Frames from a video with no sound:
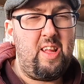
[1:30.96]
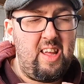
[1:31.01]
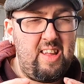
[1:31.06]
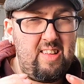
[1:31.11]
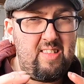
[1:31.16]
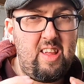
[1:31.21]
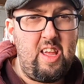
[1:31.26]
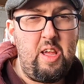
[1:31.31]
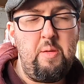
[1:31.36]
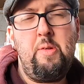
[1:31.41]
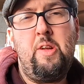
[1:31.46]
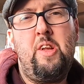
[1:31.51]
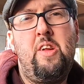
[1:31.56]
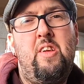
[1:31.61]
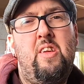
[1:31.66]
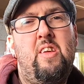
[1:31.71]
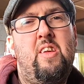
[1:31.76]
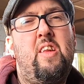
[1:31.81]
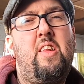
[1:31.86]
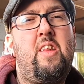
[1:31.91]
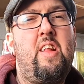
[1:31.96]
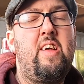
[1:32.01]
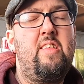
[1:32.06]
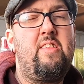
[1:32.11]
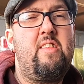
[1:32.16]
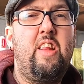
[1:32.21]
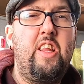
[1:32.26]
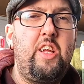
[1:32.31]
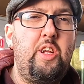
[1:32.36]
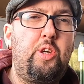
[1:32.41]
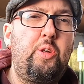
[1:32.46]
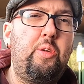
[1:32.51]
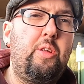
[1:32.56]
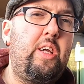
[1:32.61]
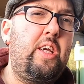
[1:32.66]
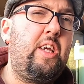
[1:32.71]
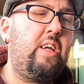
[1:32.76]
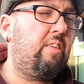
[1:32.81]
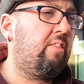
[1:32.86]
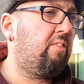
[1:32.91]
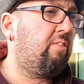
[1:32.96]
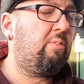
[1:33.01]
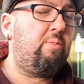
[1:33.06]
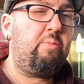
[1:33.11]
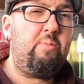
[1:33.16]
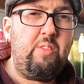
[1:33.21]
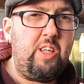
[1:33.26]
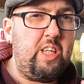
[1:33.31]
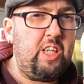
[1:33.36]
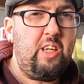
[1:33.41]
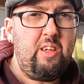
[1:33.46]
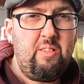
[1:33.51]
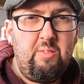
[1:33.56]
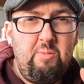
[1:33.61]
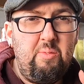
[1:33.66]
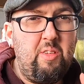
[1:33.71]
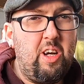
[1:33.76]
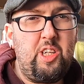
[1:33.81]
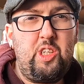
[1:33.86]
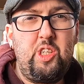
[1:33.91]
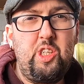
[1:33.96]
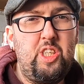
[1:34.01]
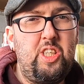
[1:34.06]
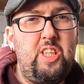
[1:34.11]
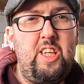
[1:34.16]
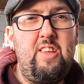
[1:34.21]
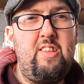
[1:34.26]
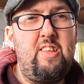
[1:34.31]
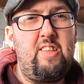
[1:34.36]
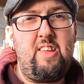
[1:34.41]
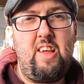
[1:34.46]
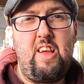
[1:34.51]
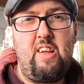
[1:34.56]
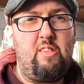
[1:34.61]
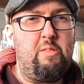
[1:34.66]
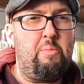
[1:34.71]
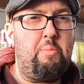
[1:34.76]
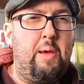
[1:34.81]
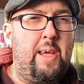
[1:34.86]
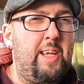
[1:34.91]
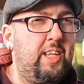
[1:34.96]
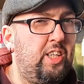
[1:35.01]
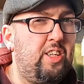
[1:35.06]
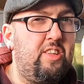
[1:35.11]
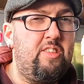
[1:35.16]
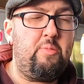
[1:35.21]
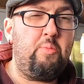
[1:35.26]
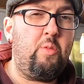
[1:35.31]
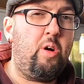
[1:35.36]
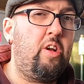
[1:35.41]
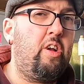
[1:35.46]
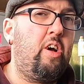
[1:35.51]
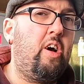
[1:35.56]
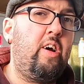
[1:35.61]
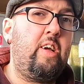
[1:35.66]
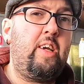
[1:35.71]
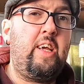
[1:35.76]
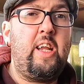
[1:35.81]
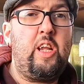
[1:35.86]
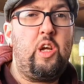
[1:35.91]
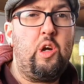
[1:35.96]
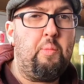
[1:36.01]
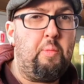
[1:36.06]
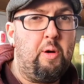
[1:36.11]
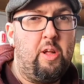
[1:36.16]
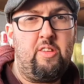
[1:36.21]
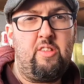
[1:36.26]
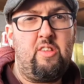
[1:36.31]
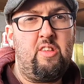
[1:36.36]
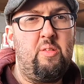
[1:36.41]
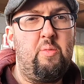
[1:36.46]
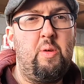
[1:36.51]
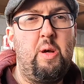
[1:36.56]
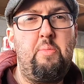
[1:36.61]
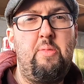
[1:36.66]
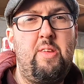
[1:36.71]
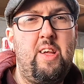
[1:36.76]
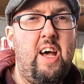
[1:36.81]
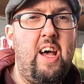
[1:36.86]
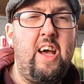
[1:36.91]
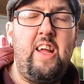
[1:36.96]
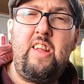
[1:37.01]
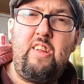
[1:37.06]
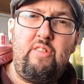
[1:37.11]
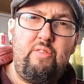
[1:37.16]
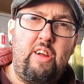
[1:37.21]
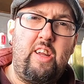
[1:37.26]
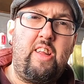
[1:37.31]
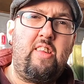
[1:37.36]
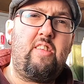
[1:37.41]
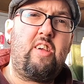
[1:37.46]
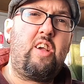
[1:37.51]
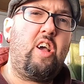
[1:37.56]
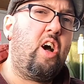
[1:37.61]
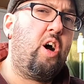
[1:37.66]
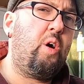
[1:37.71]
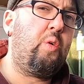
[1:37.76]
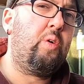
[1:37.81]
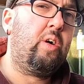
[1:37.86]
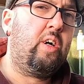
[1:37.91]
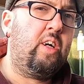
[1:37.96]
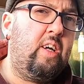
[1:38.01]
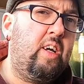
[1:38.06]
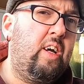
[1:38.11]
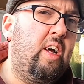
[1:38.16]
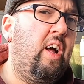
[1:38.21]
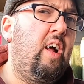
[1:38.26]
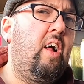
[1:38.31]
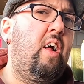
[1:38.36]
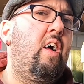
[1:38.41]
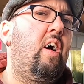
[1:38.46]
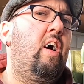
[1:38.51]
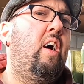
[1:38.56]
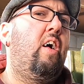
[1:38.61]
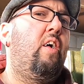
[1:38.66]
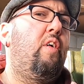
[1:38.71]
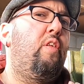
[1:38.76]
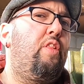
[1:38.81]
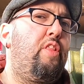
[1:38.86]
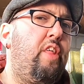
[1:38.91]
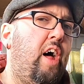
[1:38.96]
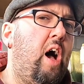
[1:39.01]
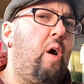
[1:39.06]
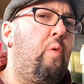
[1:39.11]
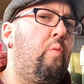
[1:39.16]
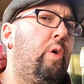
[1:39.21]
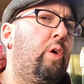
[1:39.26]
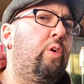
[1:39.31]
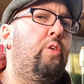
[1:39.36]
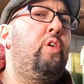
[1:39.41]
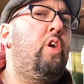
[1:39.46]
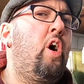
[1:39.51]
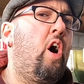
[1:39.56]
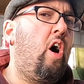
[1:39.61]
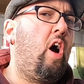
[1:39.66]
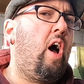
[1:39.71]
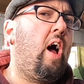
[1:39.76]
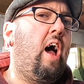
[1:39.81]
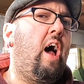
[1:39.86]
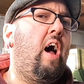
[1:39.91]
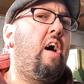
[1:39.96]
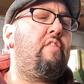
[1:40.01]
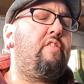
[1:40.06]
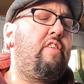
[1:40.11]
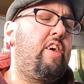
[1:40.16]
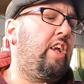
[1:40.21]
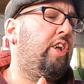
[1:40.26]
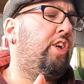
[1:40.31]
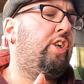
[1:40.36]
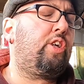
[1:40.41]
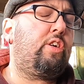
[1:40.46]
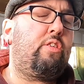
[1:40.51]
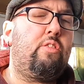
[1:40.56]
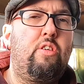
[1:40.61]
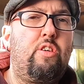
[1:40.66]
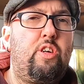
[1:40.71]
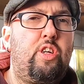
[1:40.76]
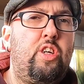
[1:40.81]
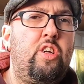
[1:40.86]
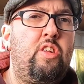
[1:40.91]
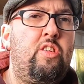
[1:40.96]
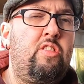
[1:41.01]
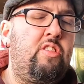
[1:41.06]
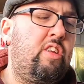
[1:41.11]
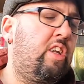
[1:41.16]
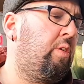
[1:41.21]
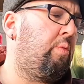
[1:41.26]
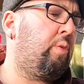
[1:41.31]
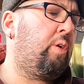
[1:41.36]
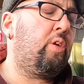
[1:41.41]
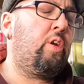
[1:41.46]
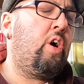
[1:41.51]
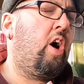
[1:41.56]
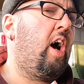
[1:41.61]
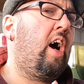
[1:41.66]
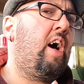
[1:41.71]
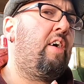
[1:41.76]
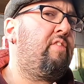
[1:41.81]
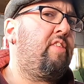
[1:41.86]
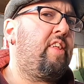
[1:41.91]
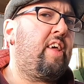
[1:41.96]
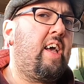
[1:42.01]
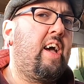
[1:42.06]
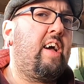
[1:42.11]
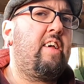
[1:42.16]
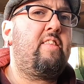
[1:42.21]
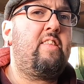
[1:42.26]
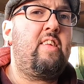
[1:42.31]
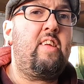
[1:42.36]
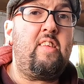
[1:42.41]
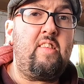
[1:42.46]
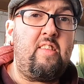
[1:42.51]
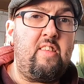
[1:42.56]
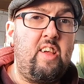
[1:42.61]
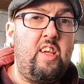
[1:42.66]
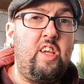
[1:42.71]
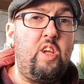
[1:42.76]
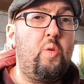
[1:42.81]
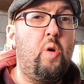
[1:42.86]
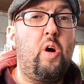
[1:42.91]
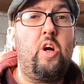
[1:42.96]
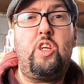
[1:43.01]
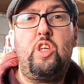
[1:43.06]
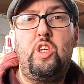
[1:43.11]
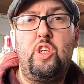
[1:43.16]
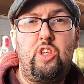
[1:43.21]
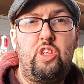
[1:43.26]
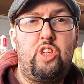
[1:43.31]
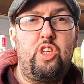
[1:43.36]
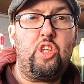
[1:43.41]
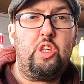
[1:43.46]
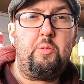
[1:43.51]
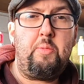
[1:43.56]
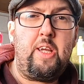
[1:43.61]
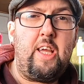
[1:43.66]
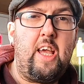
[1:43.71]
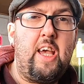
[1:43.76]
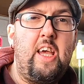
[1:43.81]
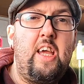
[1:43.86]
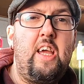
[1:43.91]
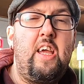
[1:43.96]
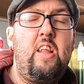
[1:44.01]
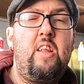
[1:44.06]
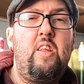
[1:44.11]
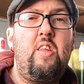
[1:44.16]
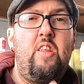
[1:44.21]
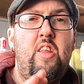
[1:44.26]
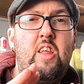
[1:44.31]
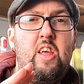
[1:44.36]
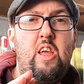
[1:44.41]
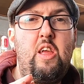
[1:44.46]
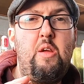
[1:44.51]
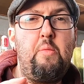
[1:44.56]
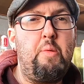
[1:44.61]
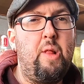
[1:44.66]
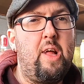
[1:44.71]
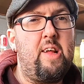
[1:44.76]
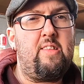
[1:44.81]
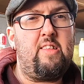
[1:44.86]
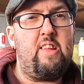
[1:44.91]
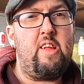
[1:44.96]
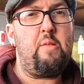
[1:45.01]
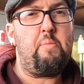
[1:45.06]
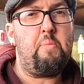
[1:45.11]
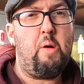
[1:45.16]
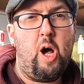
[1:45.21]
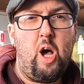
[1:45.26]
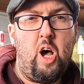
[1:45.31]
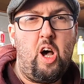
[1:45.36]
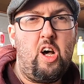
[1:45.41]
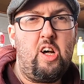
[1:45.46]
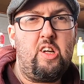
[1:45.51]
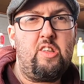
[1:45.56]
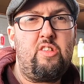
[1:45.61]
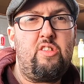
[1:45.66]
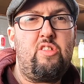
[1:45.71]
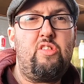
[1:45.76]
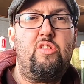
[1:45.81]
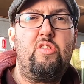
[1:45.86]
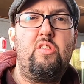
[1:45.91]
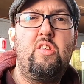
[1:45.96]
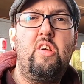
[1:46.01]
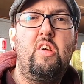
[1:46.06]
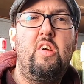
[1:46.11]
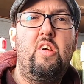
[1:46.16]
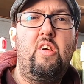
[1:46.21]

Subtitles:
is imminent. That's literally it. I just need to take some pictures and whatnot and get it up onto the website and it's ready to go. That will not have instructions and it will not have the castings. You are just going to be getting the plastic parts